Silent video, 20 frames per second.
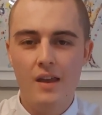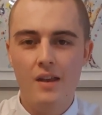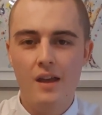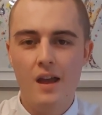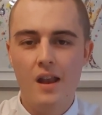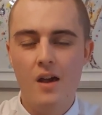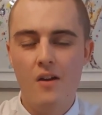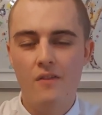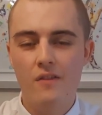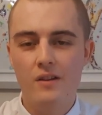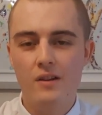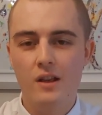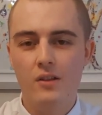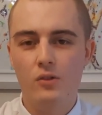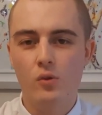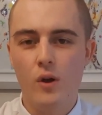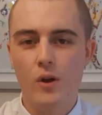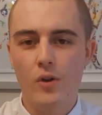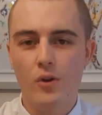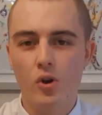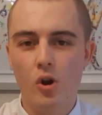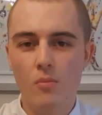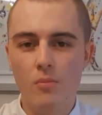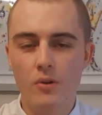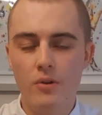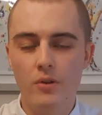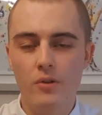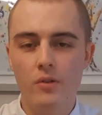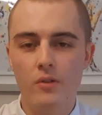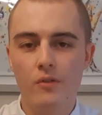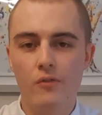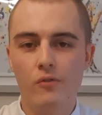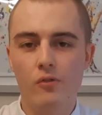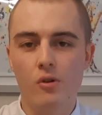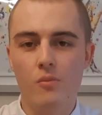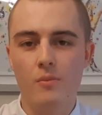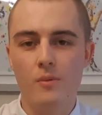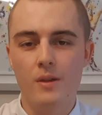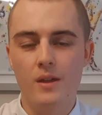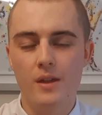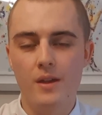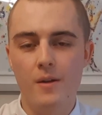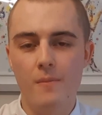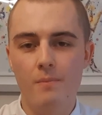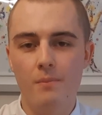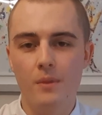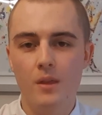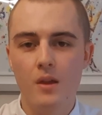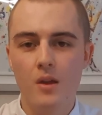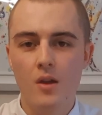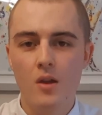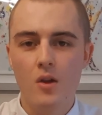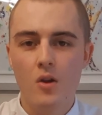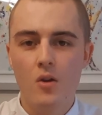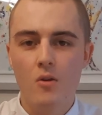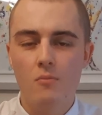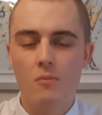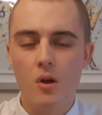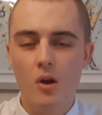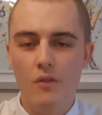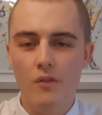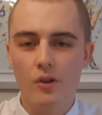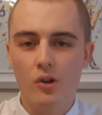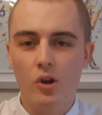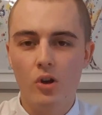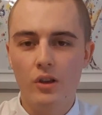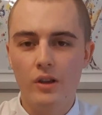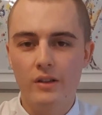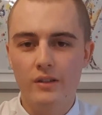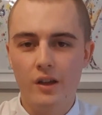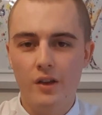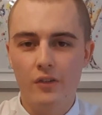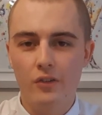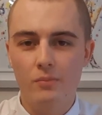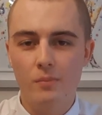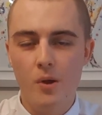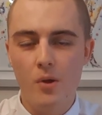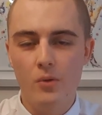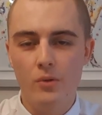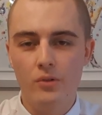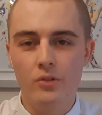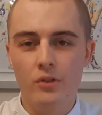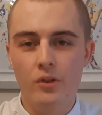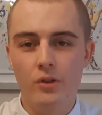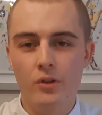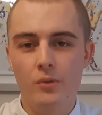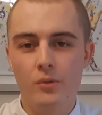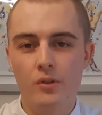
and I think that's quite common from my other colleagues that I've spoken to.